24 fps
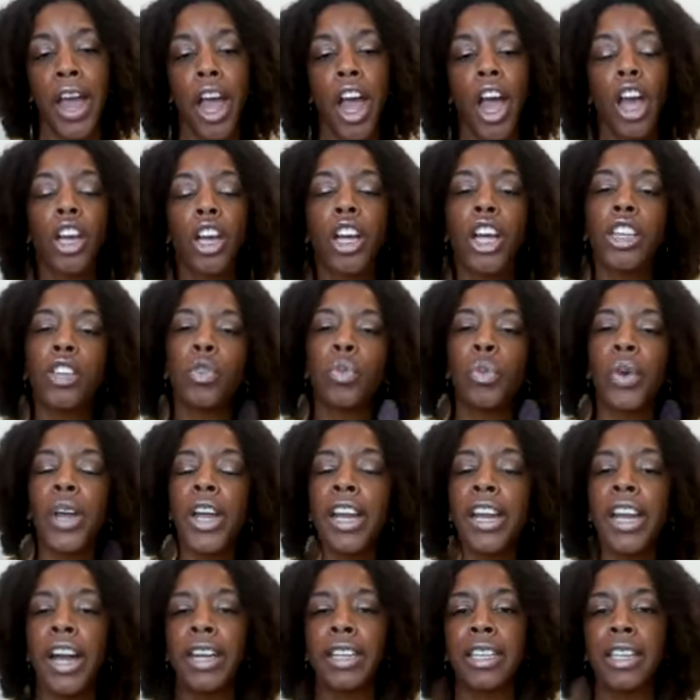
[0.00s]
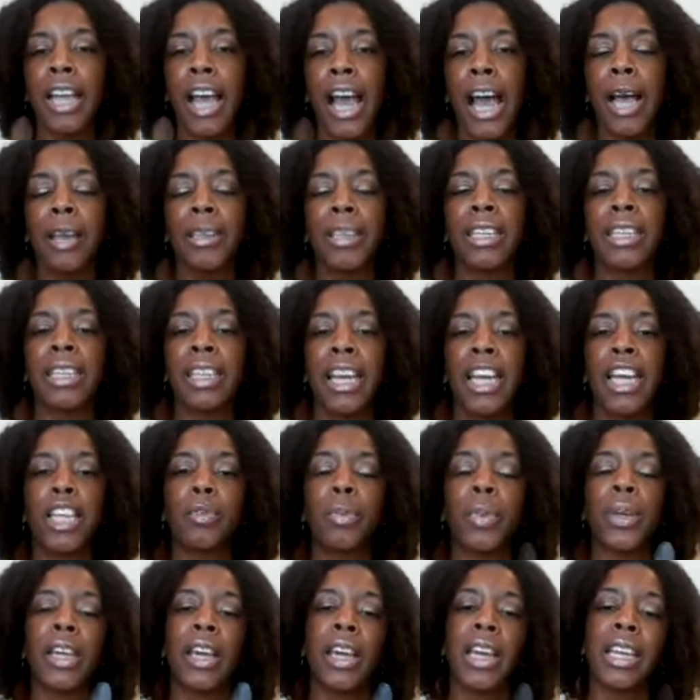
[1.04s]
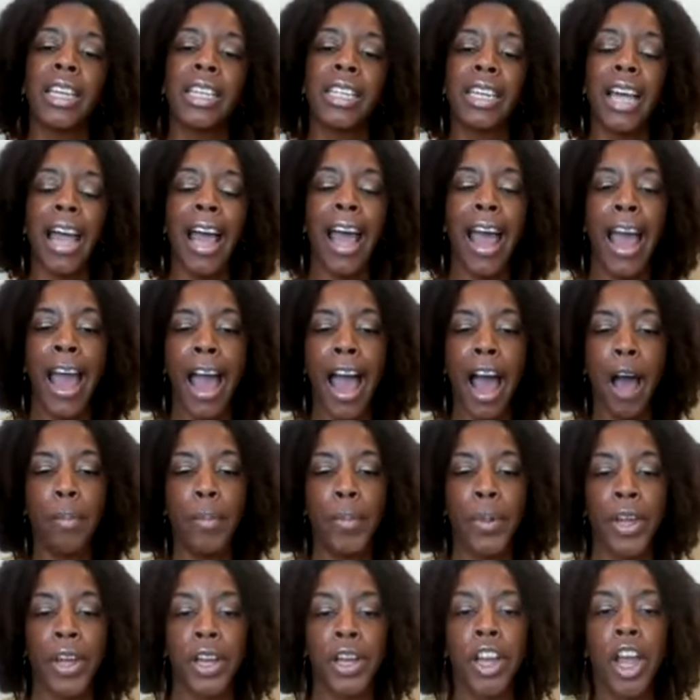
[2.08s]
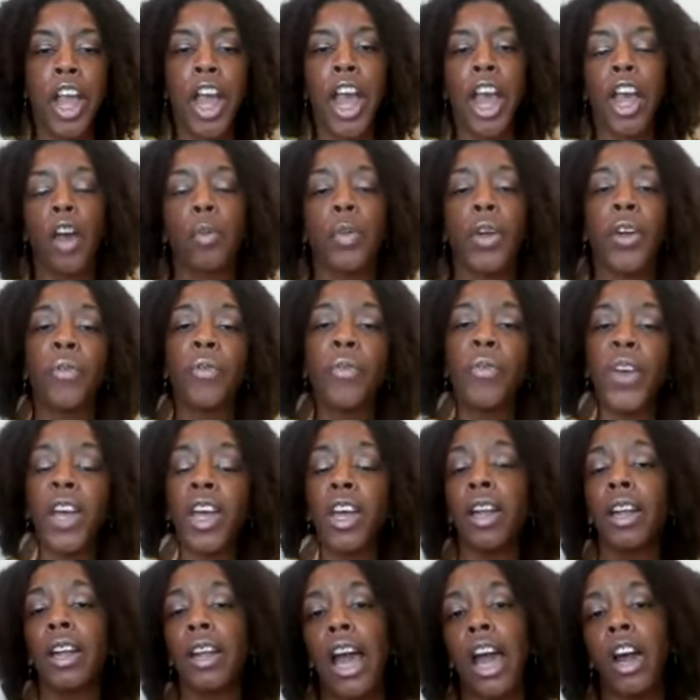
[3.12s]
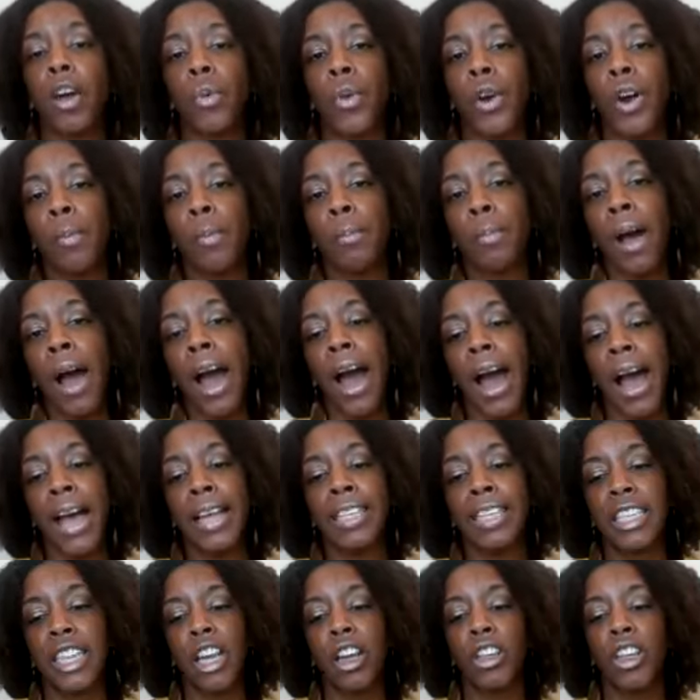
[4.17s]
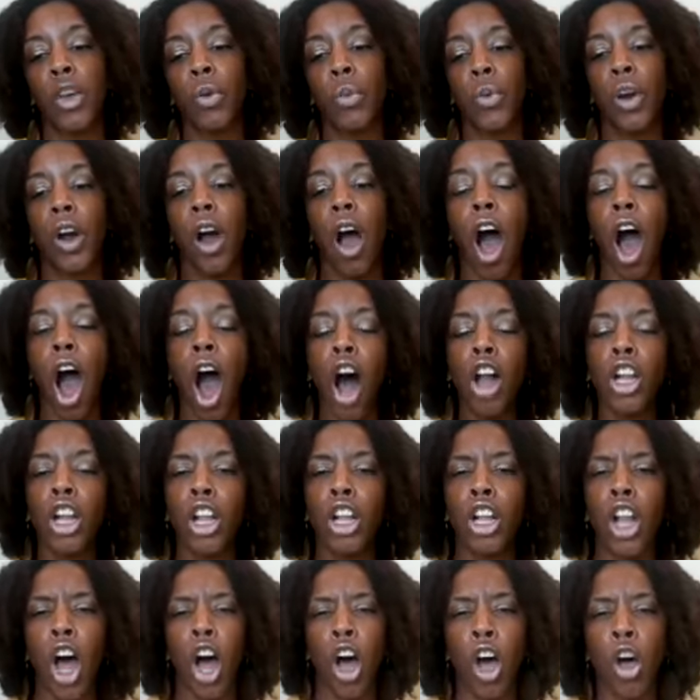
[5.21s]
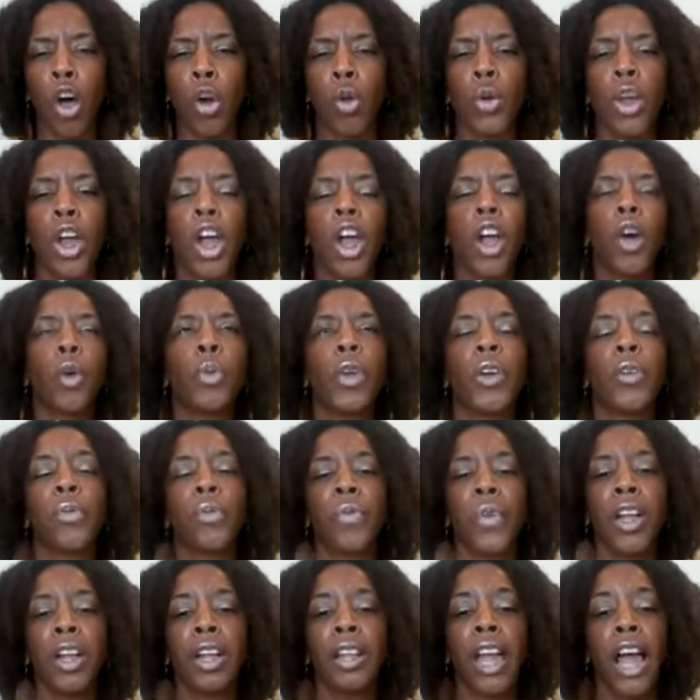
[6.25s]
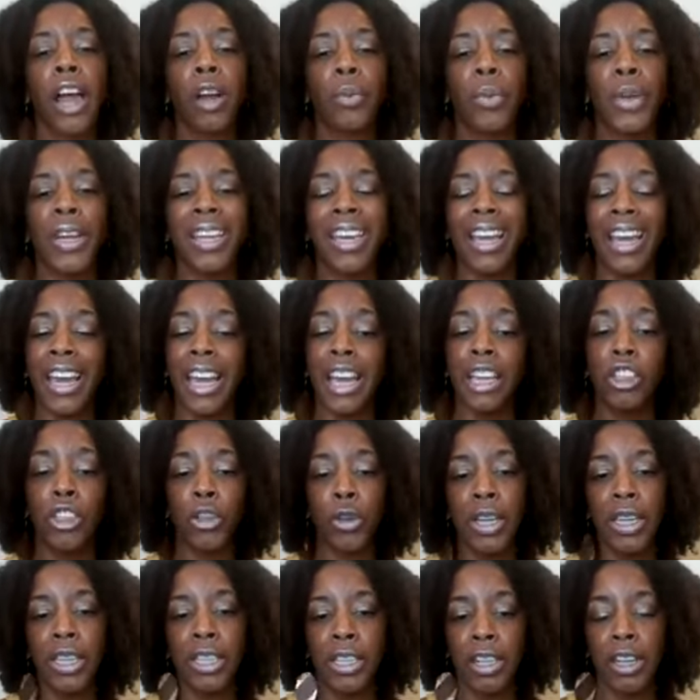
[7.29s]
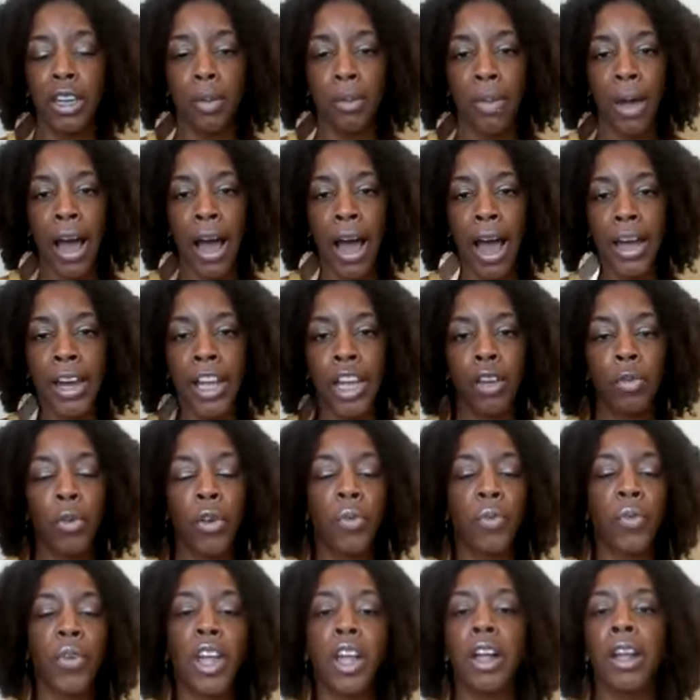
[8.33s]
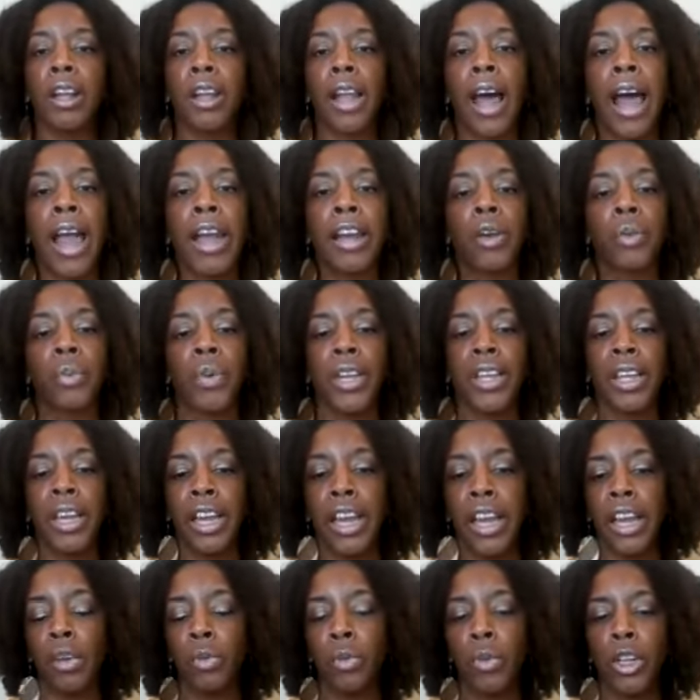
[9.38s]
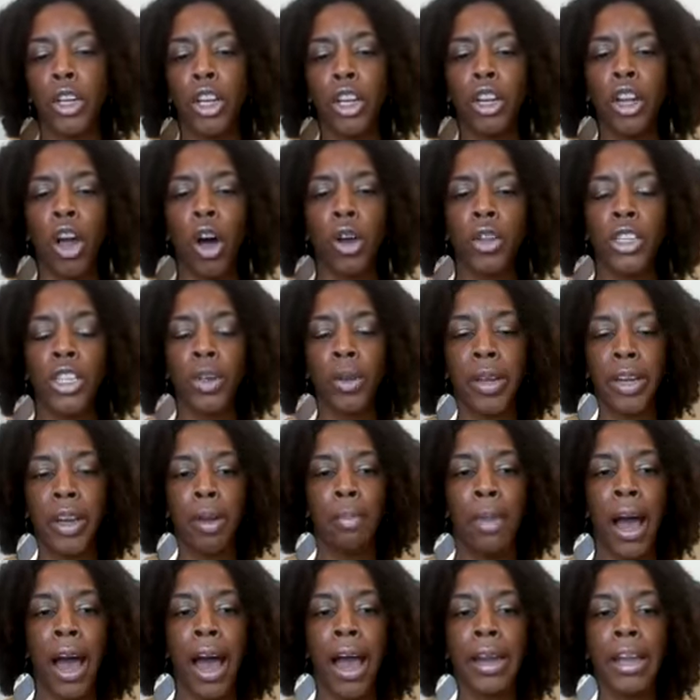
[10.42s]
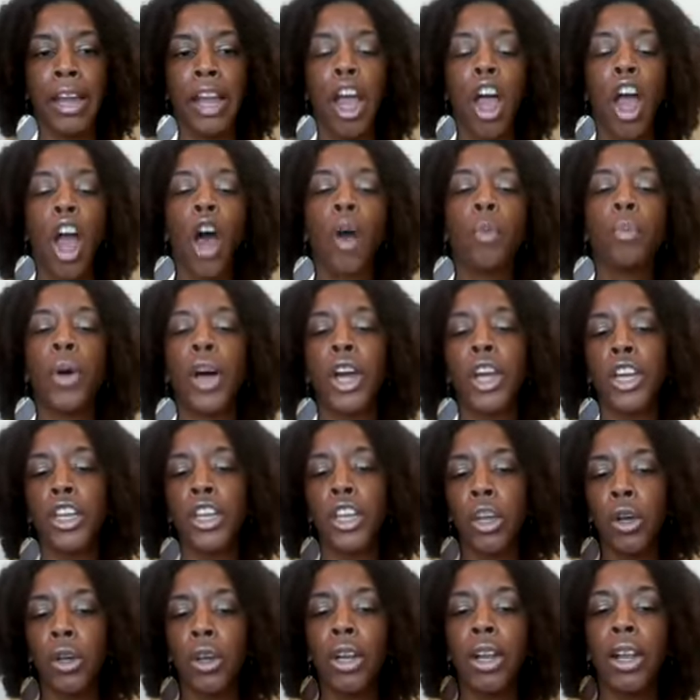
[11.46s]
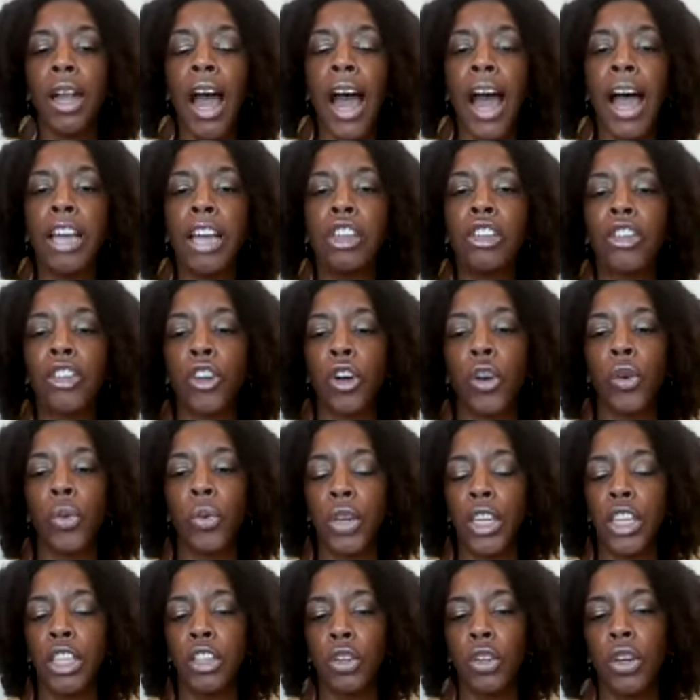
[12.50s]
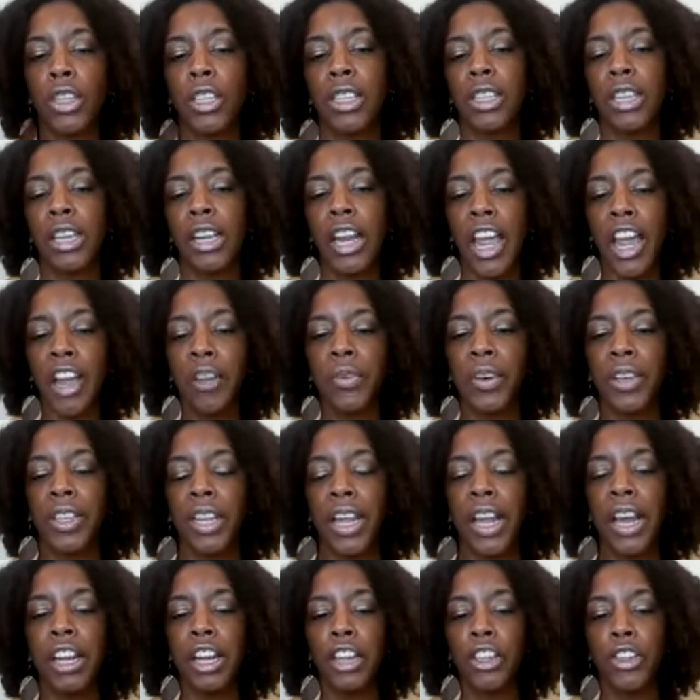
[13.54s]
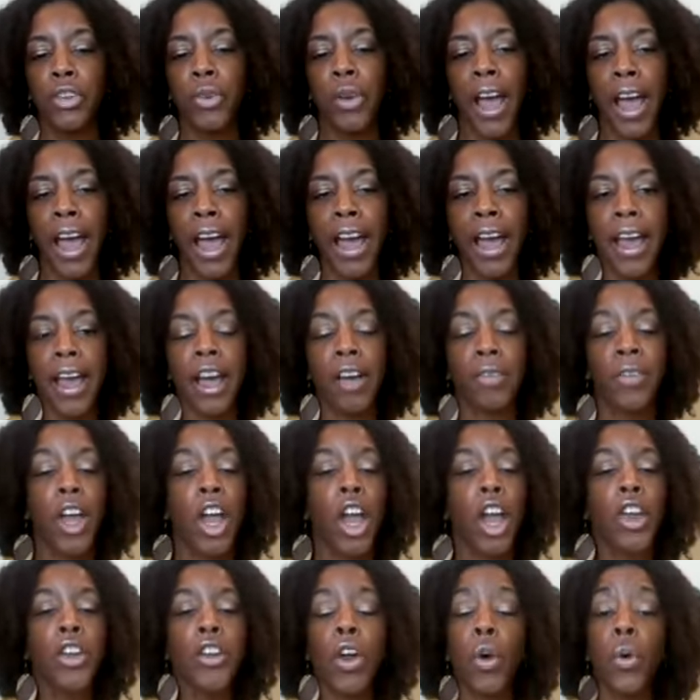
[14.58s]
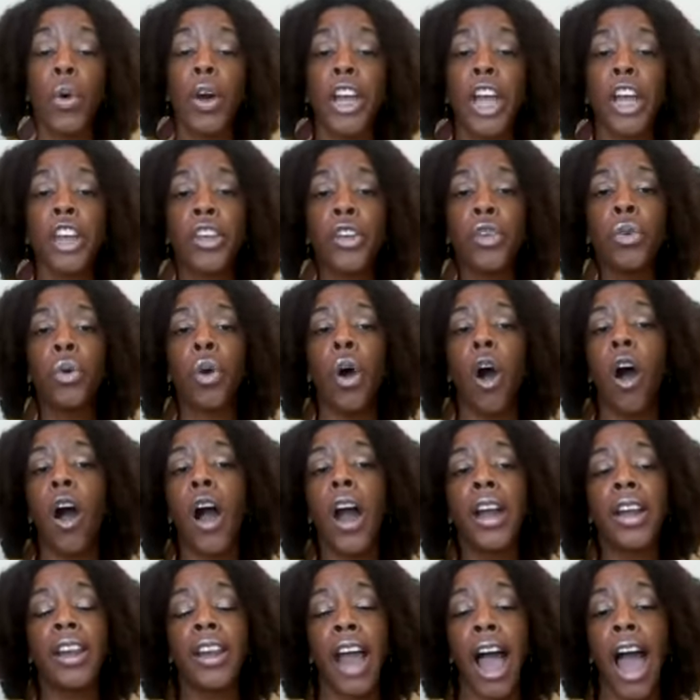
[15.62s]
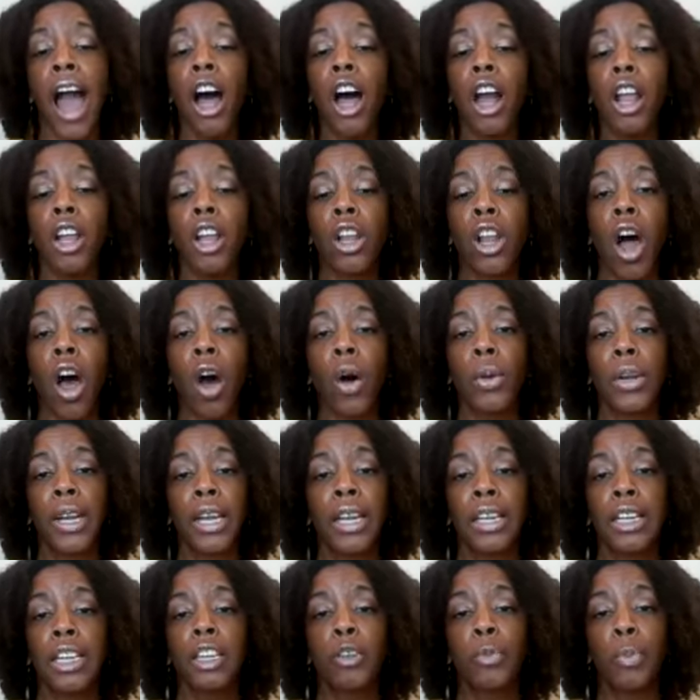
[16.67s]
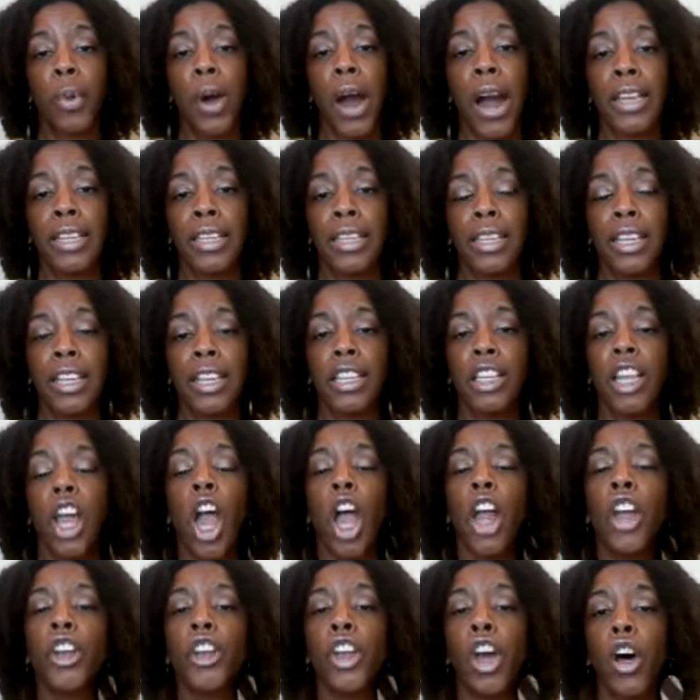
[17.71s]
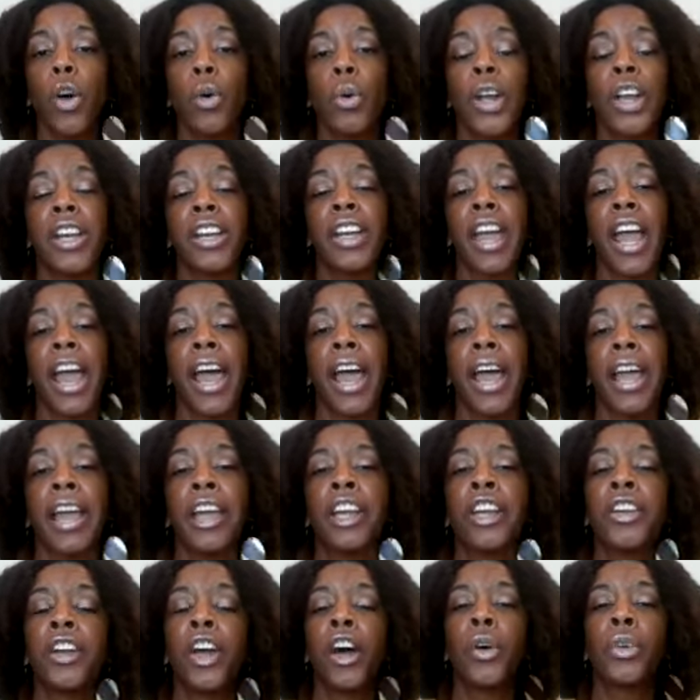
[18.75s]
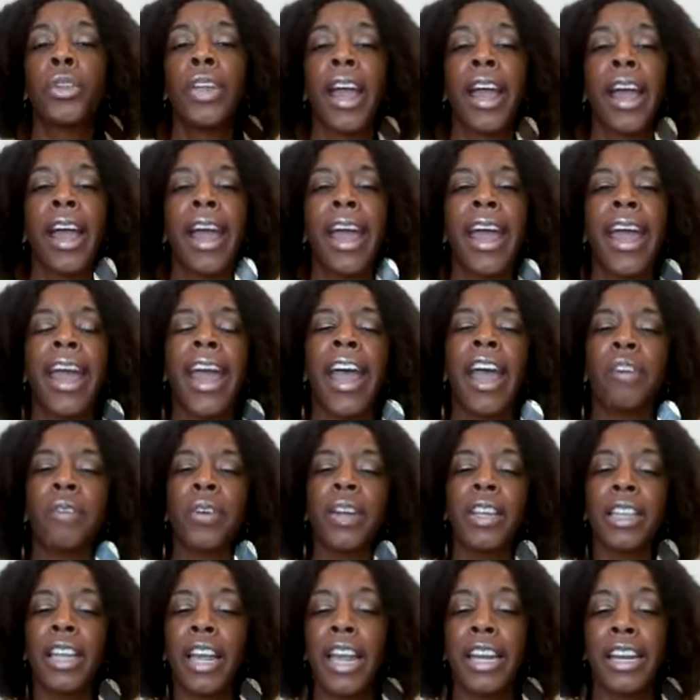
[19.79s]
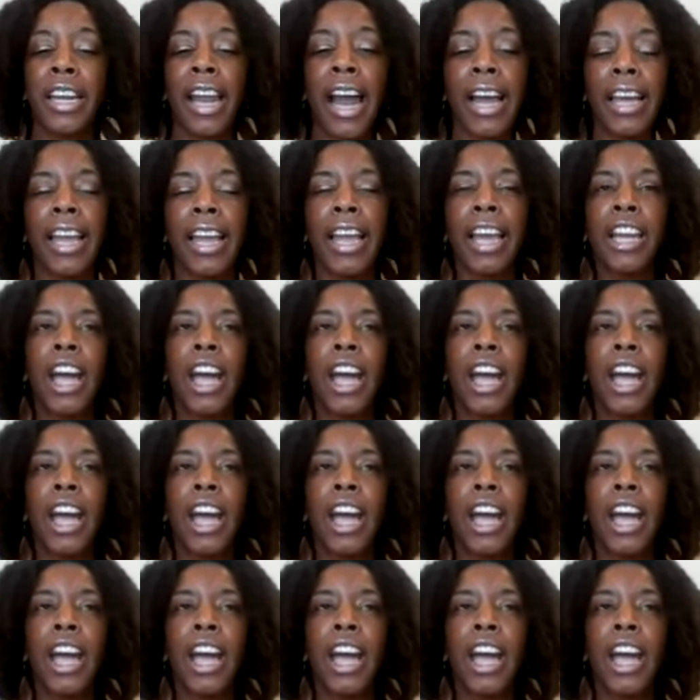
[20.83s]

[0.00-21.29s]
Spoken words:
Because when there are times and things begins to happen and we feel like we're by ourselves and we're all alone, we feel like we can't trust anybody. We feel like that we can't really go to anybody, but utilize your resources and everything that you have, knowing that you are not alone in this process, knowing that, that everything that I can handle.